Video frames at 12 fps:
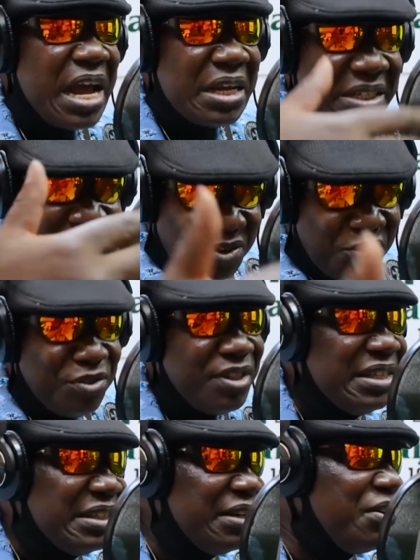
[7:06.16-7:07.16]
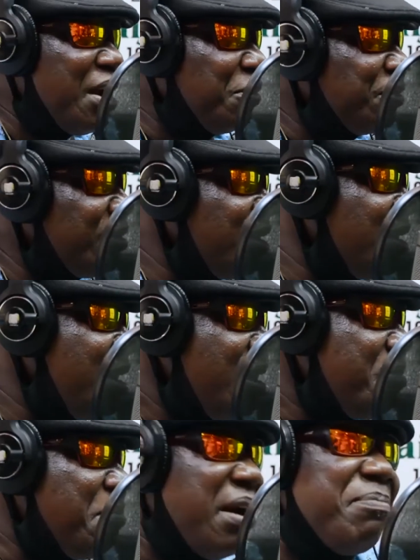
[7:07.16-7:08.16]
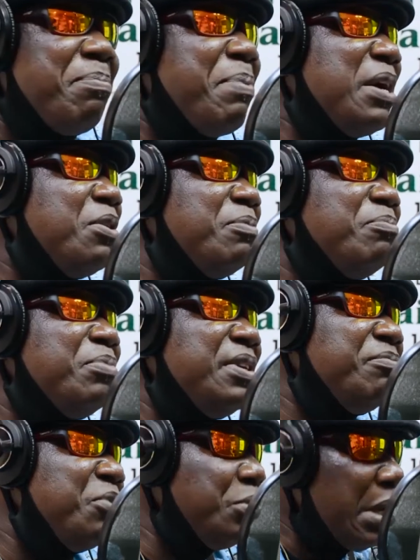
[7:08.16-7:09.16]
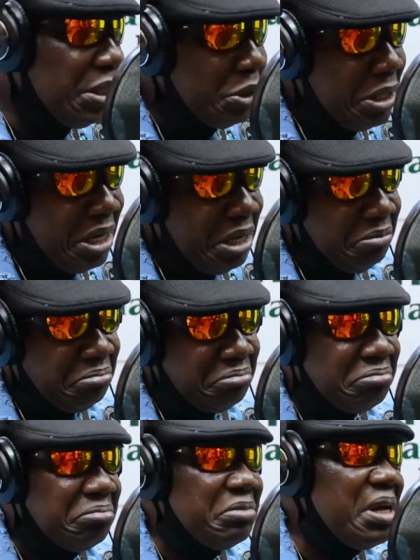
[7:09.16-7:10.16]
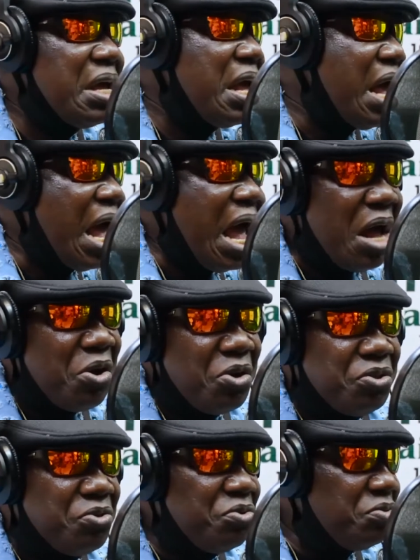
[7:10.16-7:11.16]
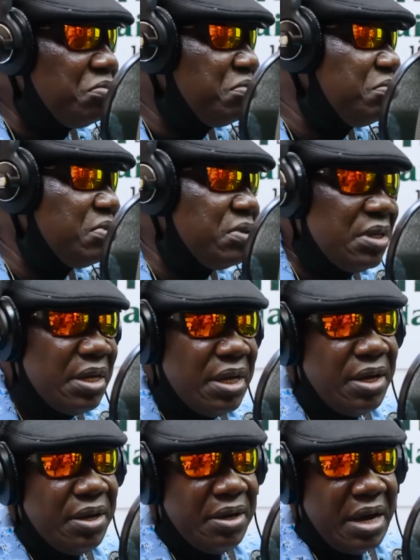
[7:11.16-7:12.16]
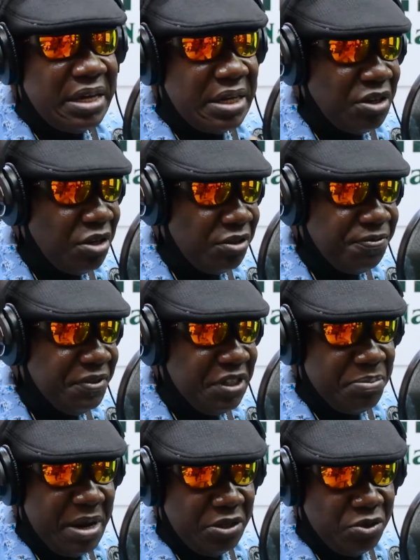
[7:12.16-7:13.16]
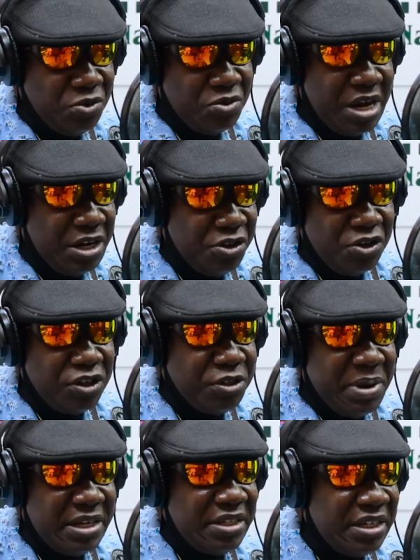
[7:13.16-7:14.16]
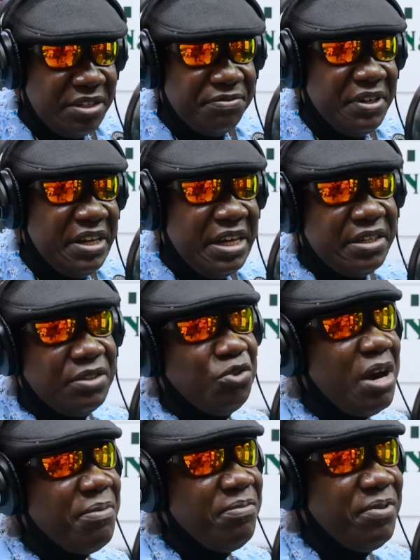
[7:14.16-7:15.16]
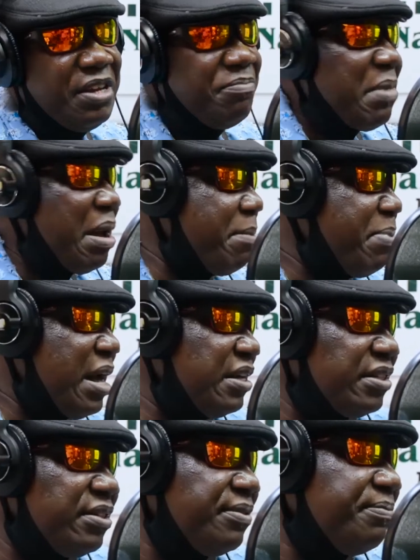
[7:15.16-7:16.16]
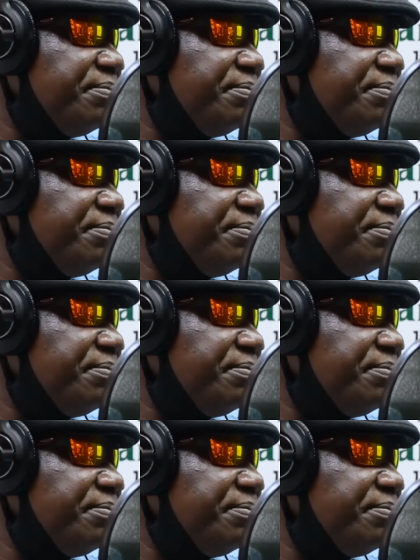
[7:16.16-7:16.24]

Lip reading: I can turn things around. My papa don't believe me, and that's okay. I go school. As I just finish my school, I dust my certificate, try and give my pass.